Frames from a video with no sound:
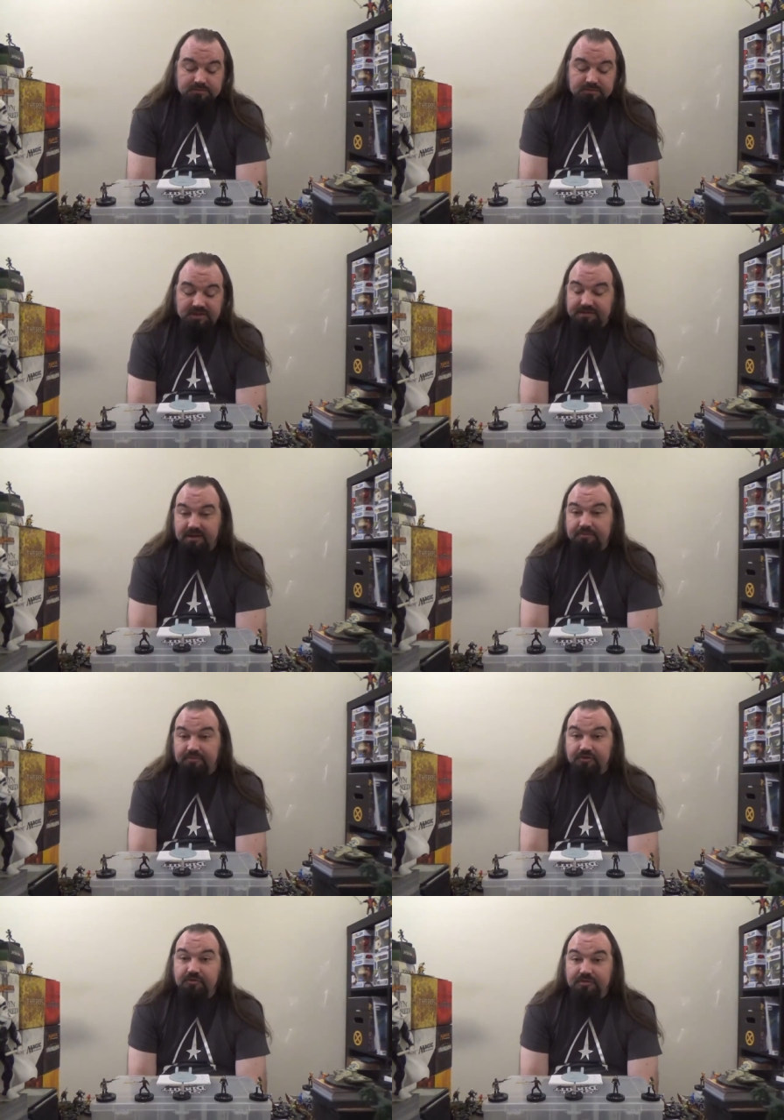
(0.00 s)
At least I
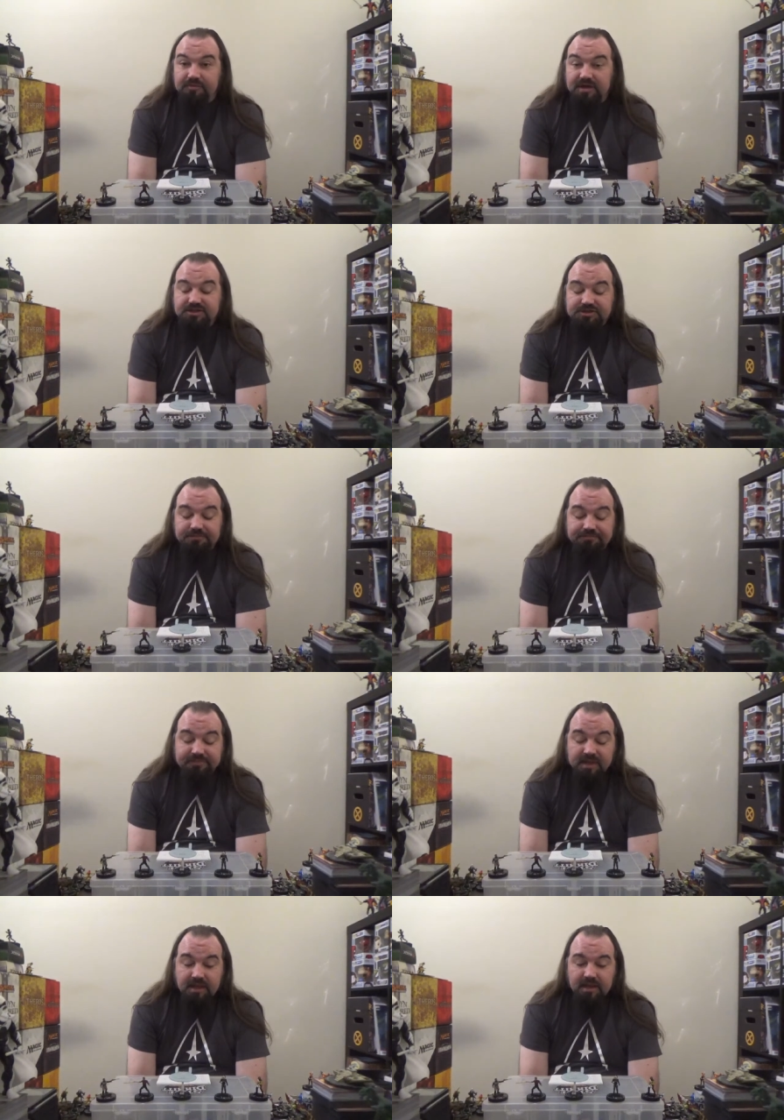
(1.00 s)
presume as much.
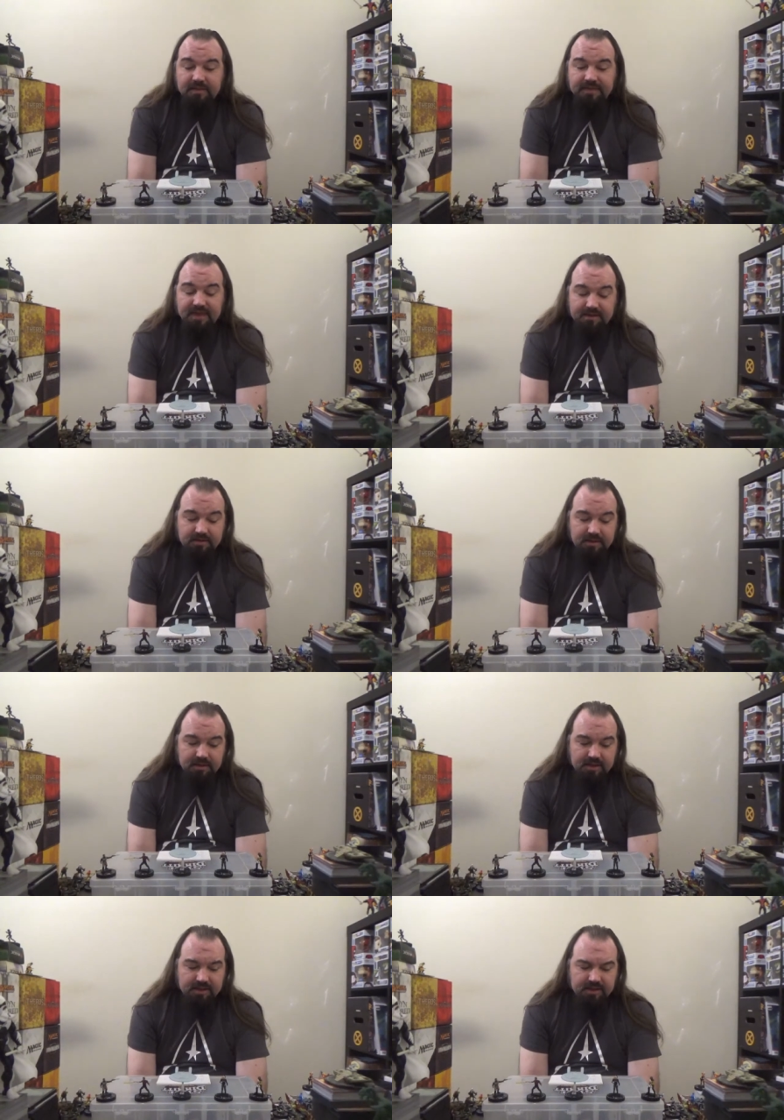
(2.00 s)
Then,
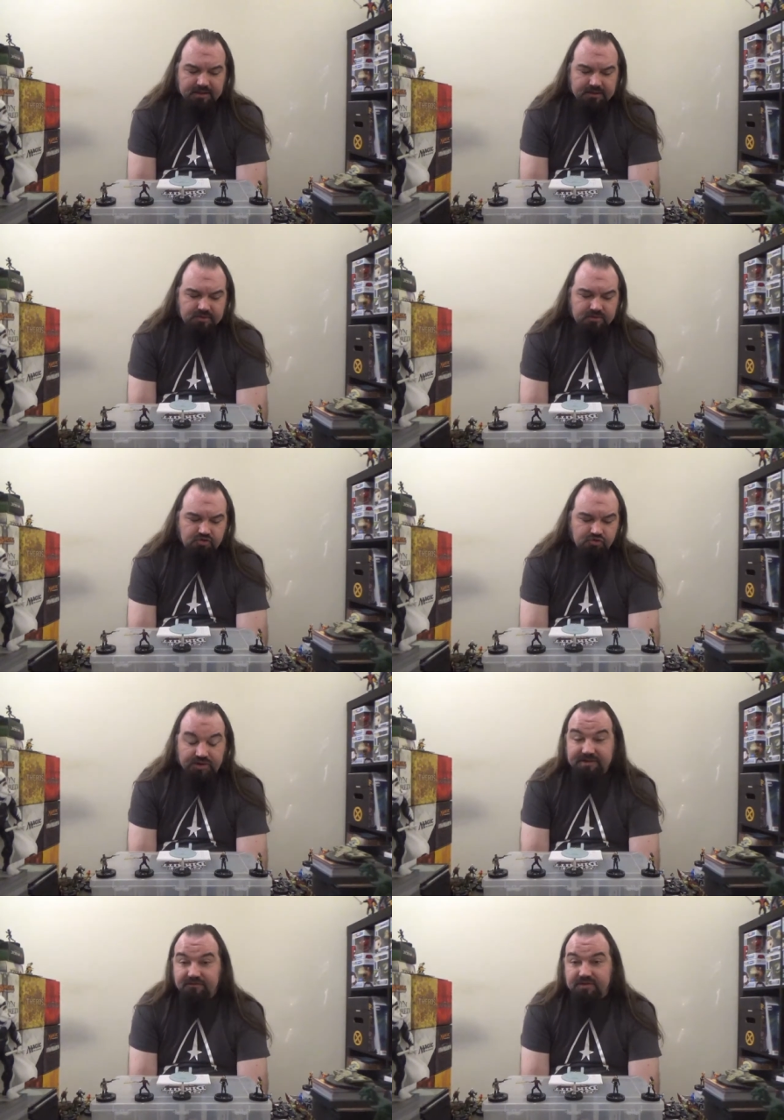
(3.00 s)
in
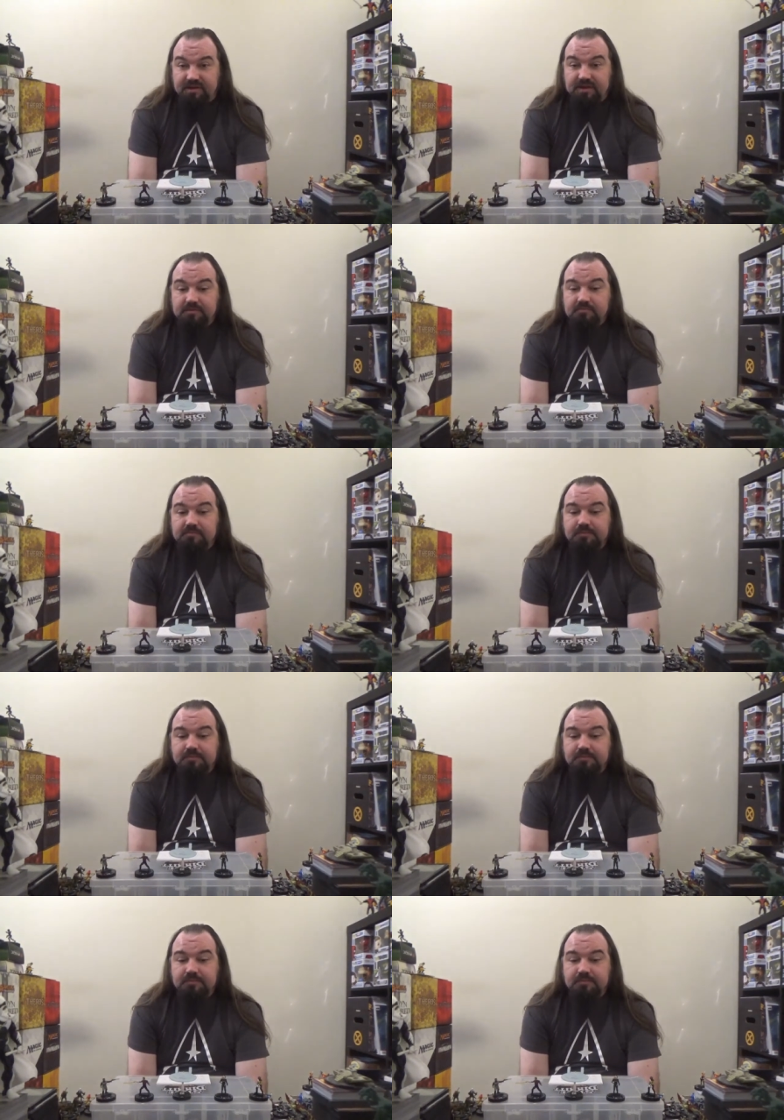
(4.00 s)
twenty seventeen,